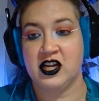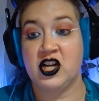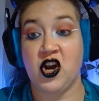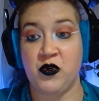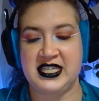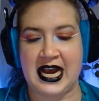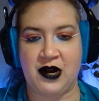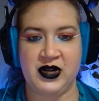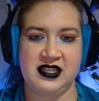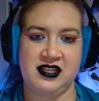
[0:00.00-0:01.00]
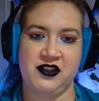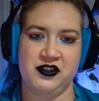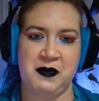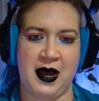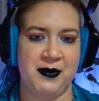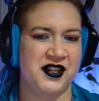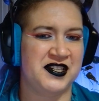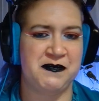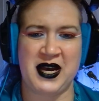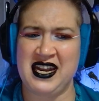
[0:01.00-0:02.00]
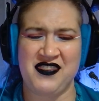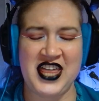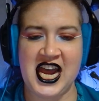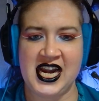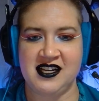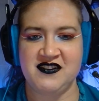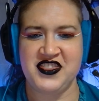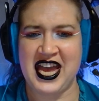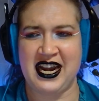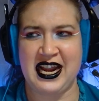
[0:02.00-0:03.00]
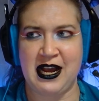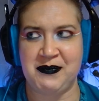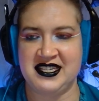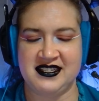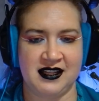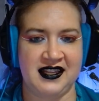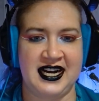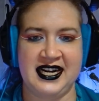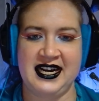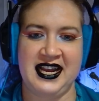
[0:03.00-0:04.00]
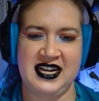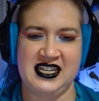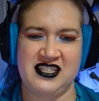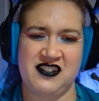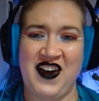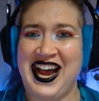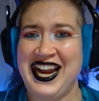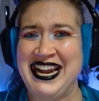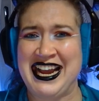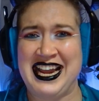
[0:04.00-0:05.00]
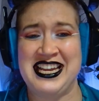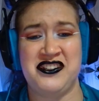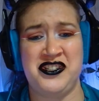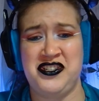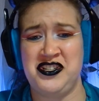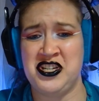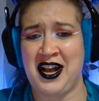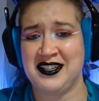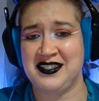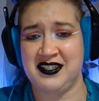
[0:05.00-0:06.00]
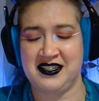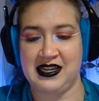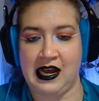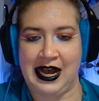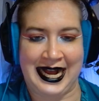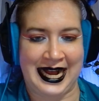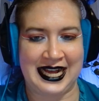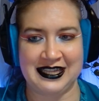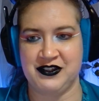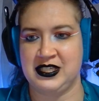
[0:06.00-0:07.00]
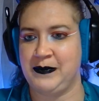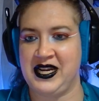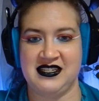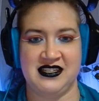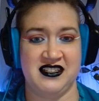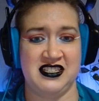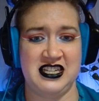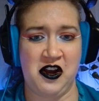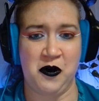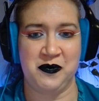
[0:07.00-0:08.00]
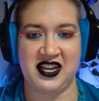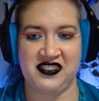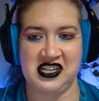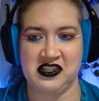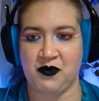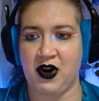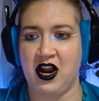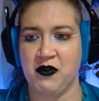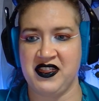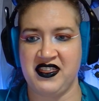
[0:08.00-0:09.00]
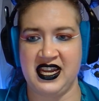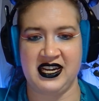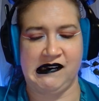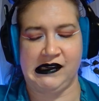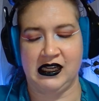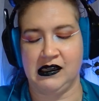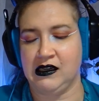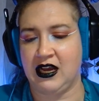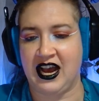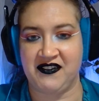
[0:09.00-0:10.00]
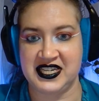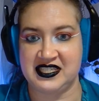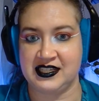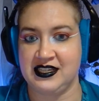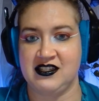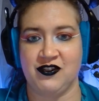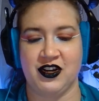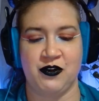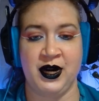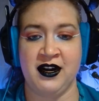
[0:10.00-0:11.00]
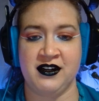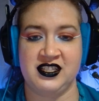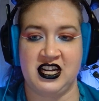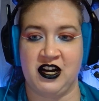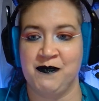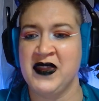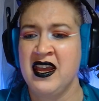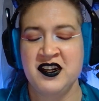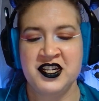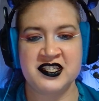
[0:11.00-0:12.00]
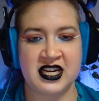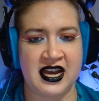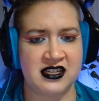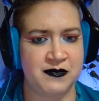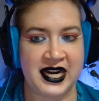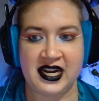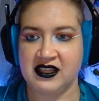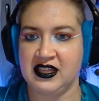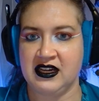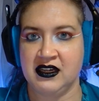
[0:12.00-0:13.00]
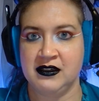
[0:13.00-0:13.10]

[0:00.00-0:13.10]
go down into those bubbles, but that happens a lot and it's fine. It's just a hollow space in the soap. Nothing's wrong with it. Obviously it's still gonna work, so just a cosmetic thing.